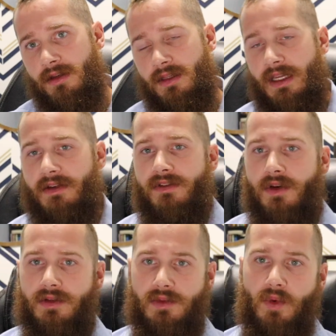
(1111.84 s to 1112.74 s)
to give
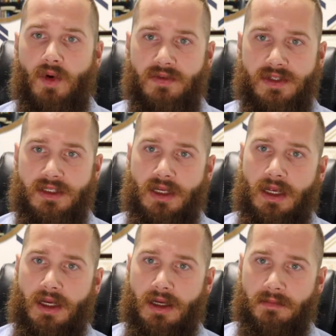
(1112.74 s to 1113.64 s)
those wolves
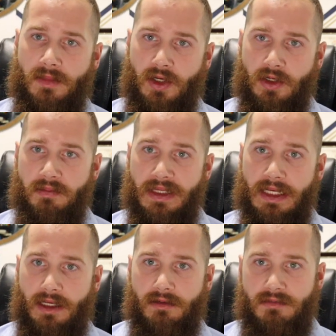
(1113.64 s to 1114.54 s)
um, a good
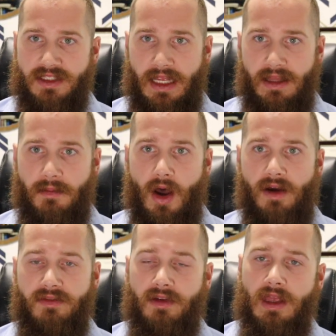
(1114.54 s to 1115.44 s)
beating, send them
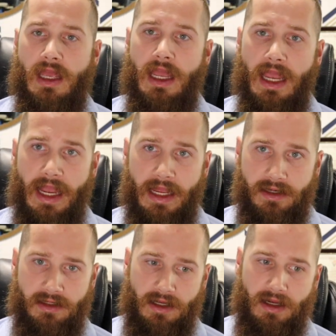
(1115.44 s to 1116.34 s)
off,
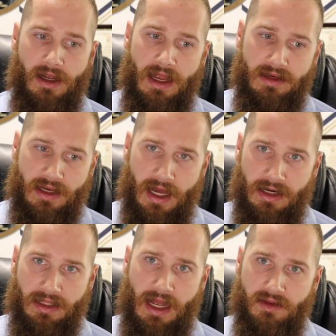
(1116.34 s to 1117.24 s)
and uh, and not
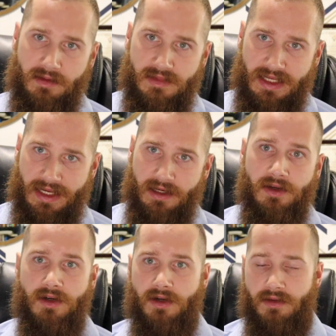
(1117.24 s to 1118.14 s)
allow them to
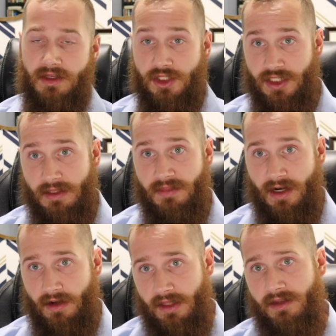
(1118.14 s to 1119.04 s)
hinder the sheep that
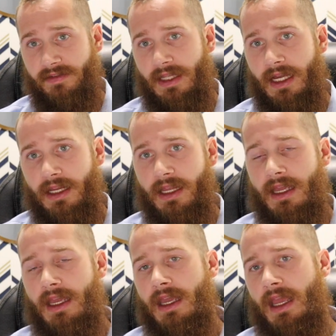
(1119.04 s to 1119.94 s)
are in the flock,
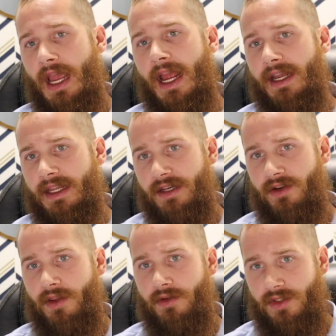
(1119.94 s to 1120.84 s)
and
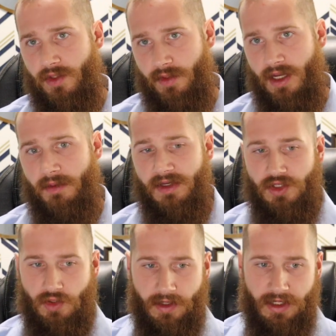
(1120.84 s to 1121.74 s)
hinder those who would come and
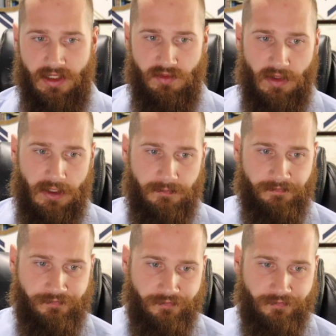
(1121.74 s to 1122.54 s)
join it as well.